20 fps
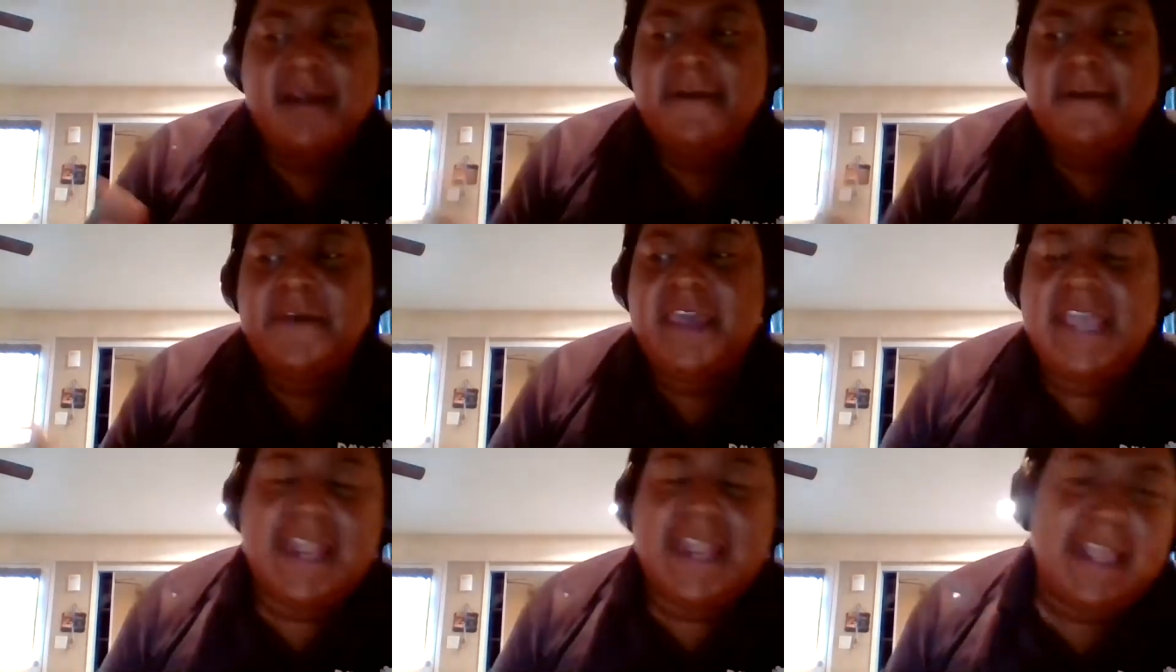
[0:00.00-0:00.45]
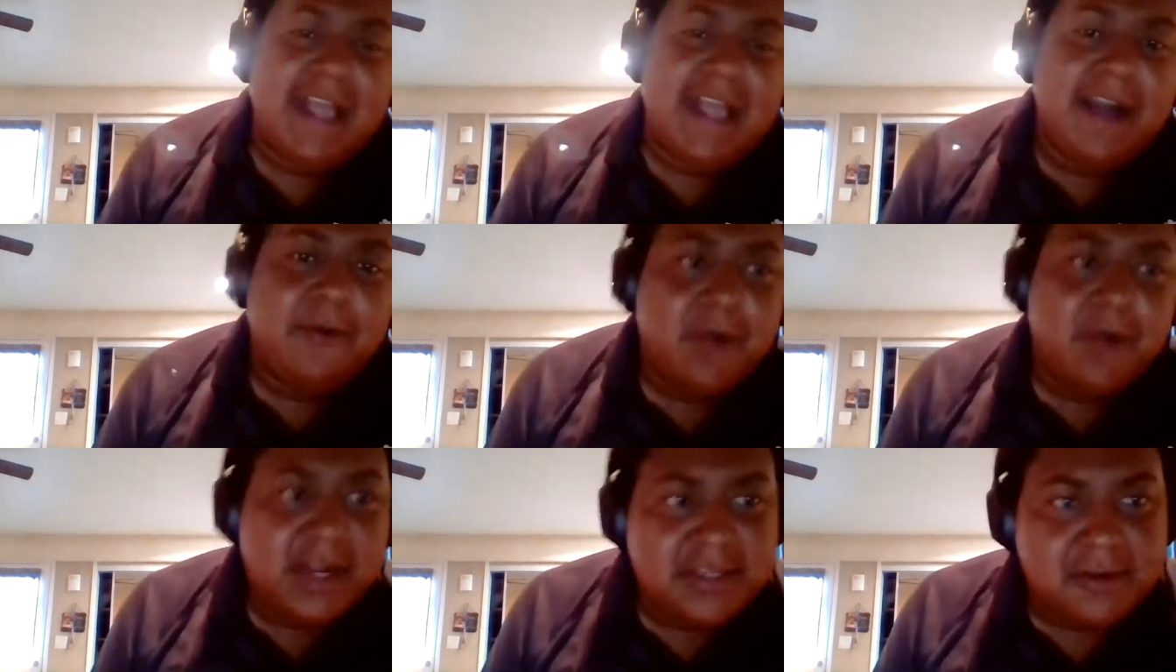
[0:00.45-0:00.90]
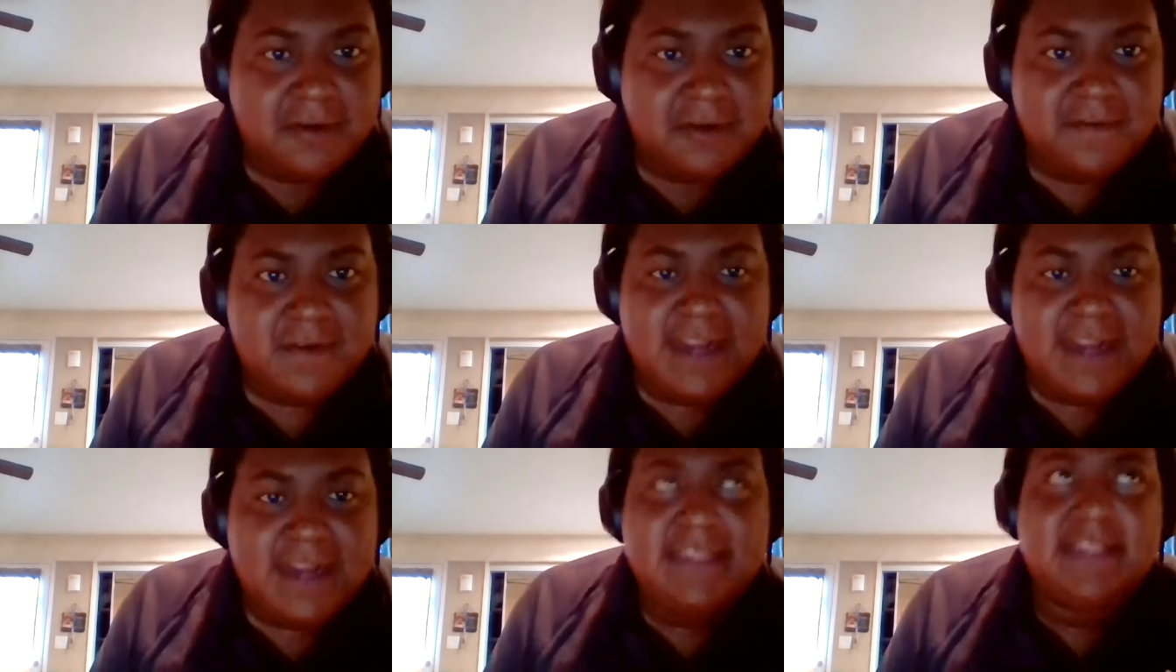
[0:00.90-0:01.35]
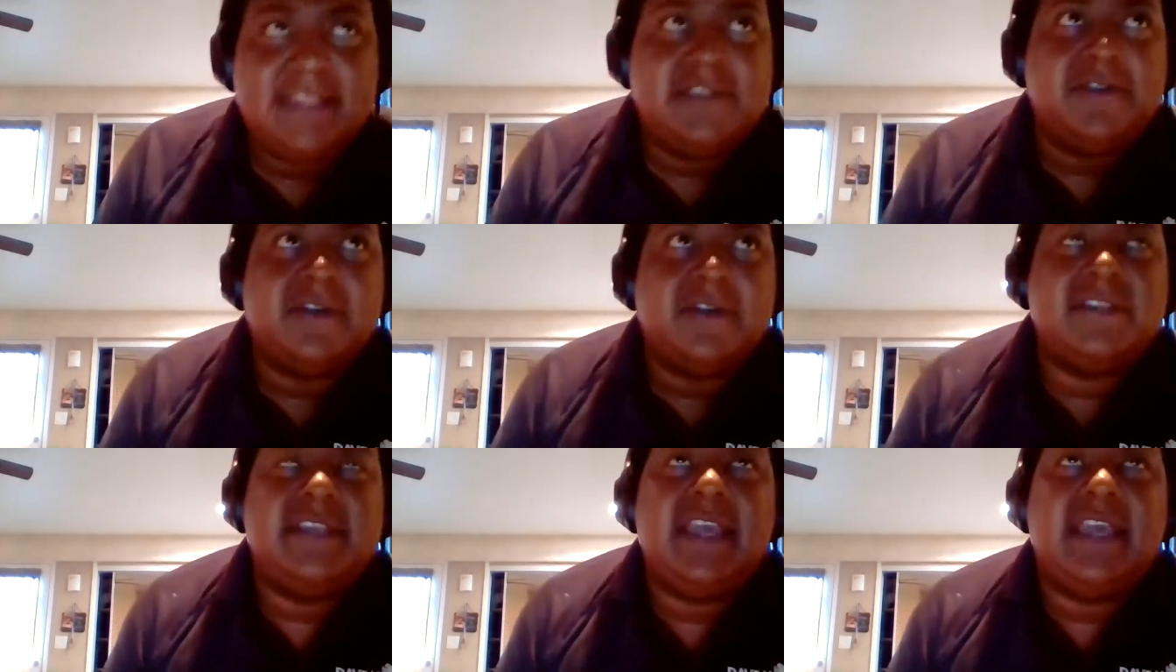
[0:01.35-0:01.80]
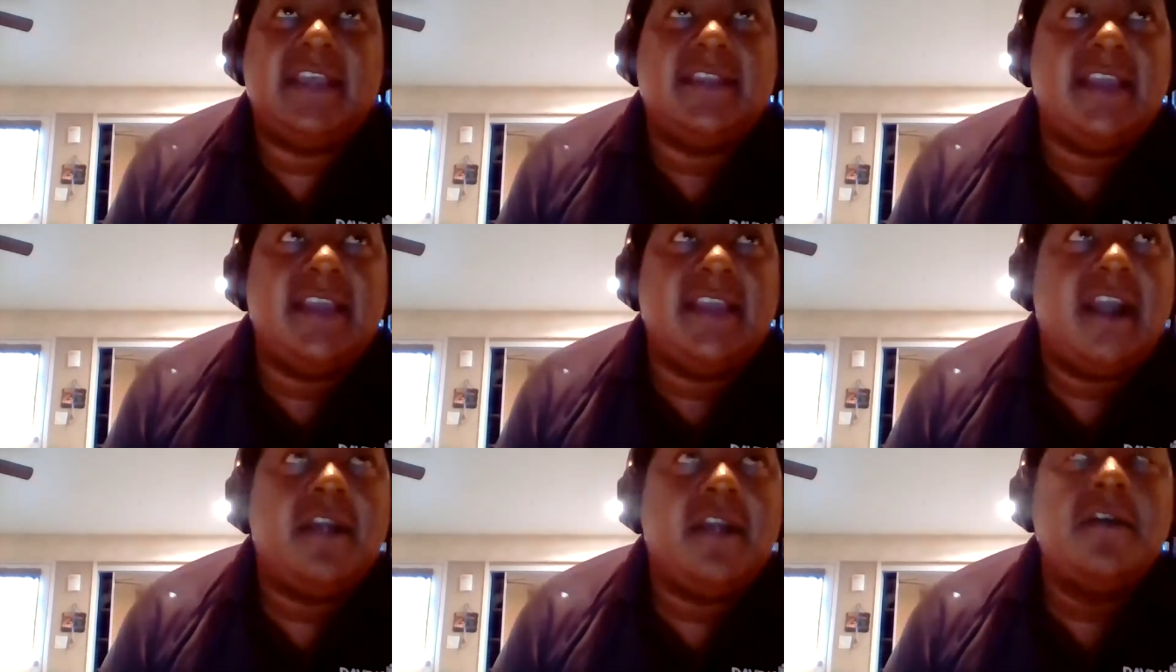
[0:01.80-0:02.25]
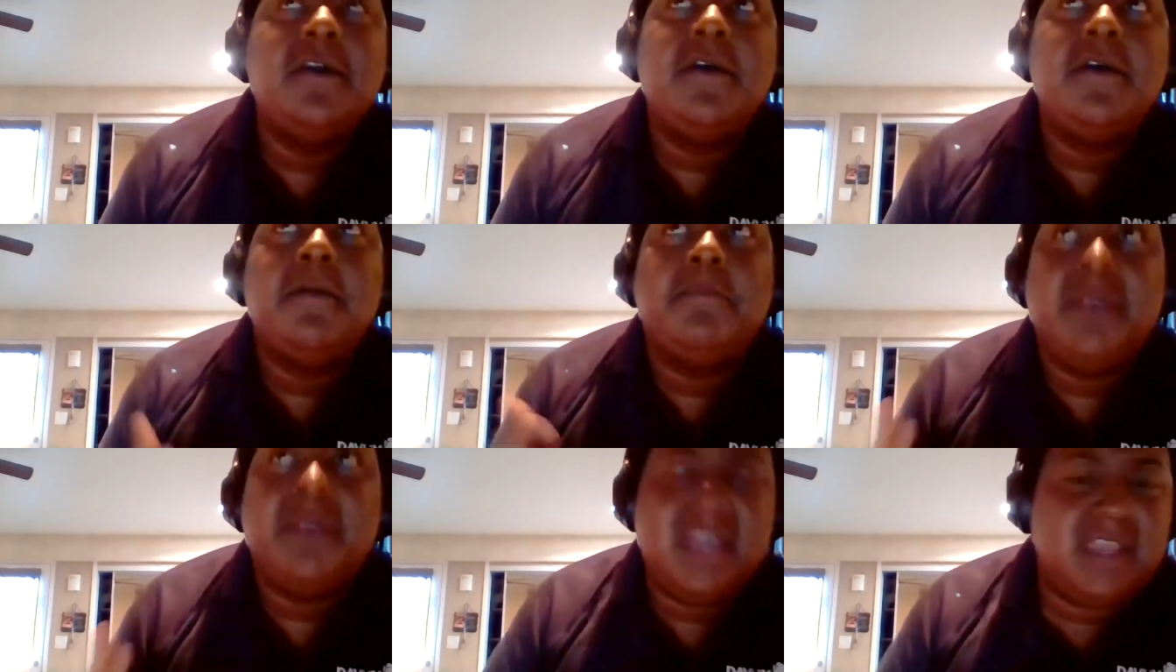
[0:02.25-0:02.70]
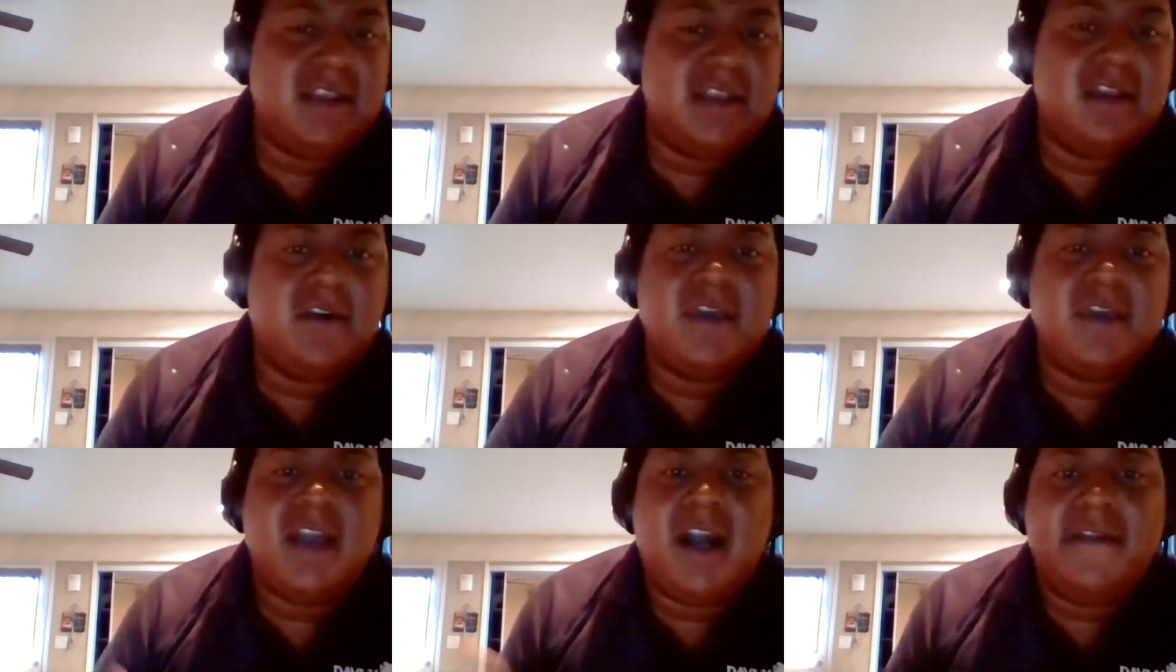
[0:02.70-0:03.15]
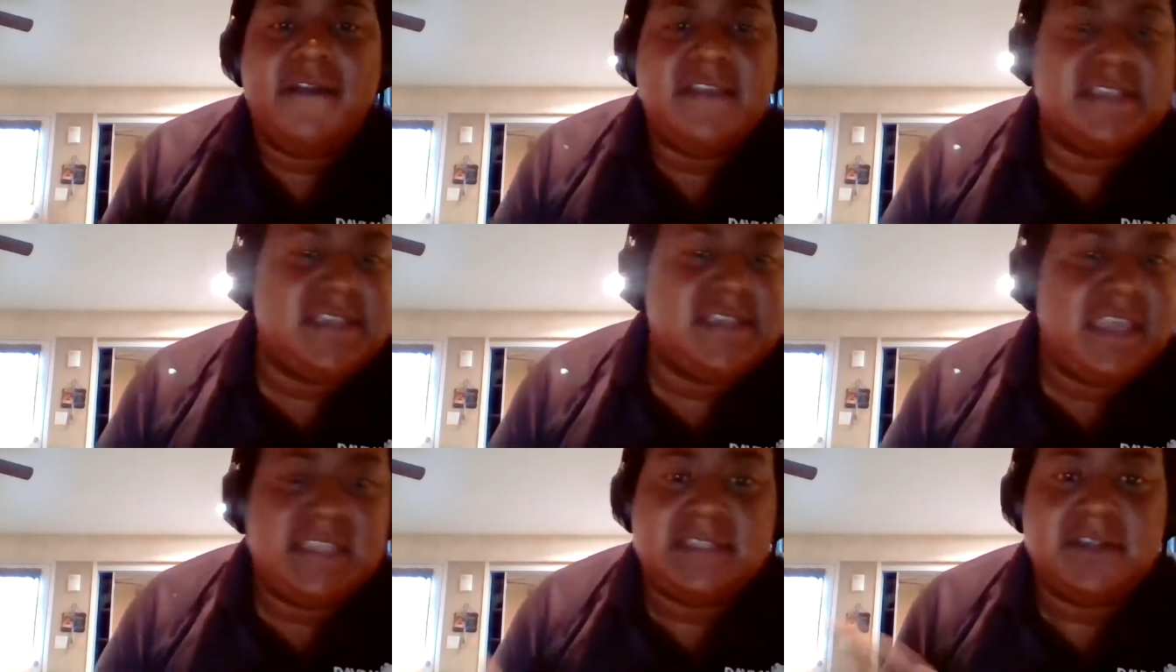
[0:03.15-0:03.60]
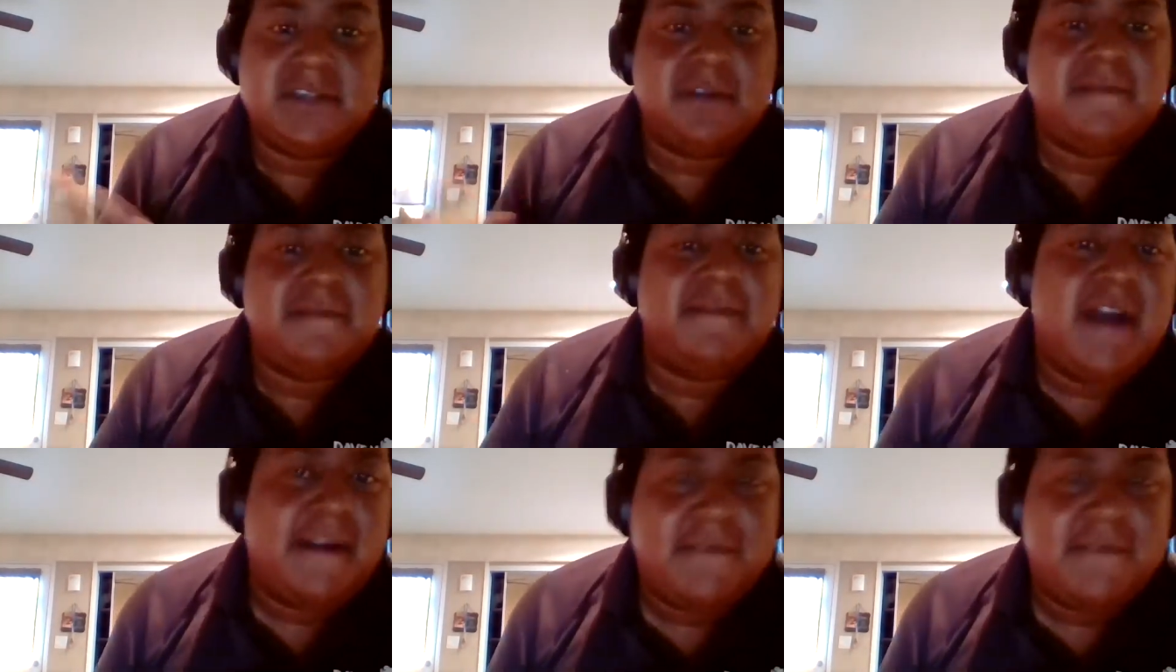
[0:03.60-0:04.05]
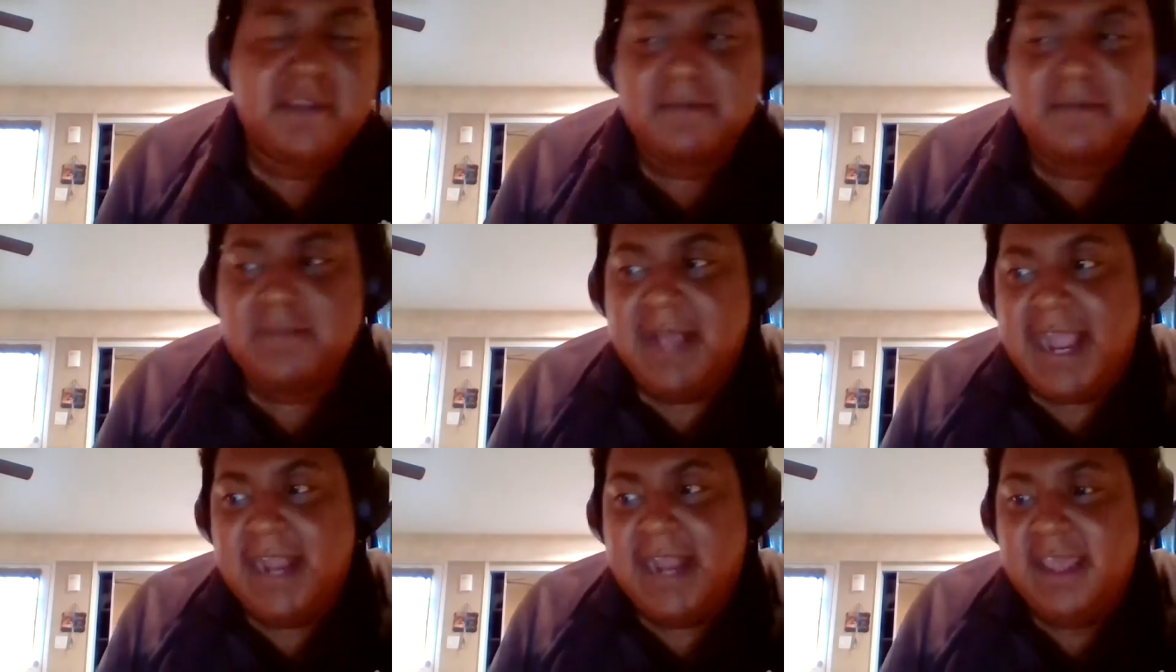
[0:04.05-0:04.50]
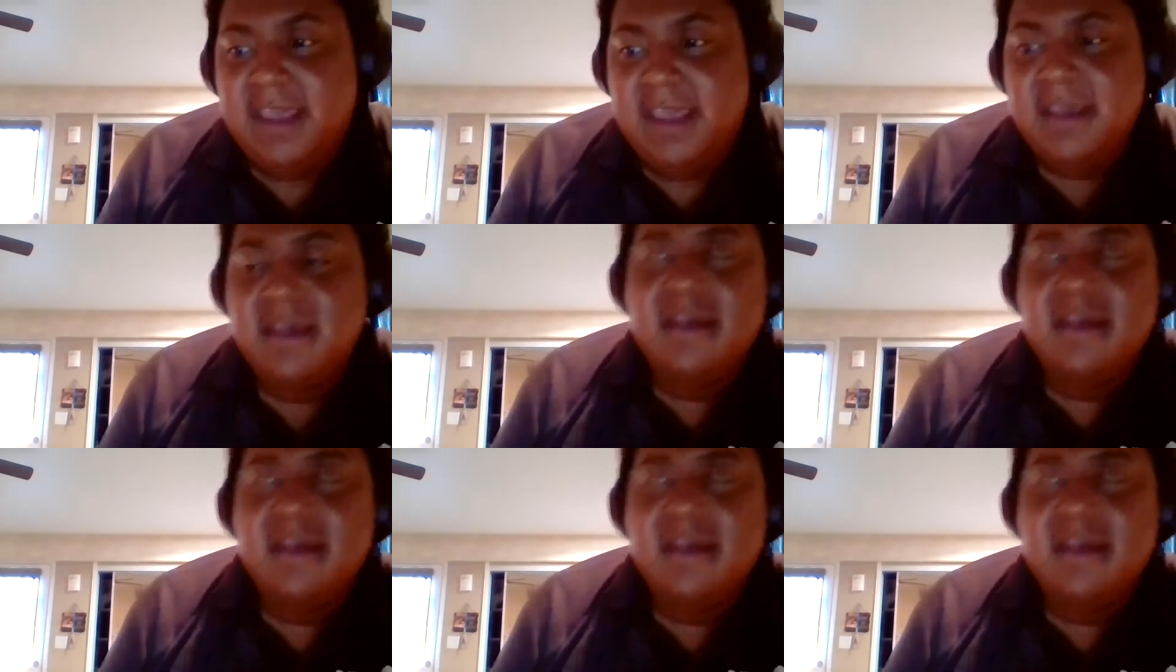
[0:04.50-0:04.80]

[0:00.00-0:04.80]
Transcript: He kind of got worked over towards the end there, but he still fought for the planet.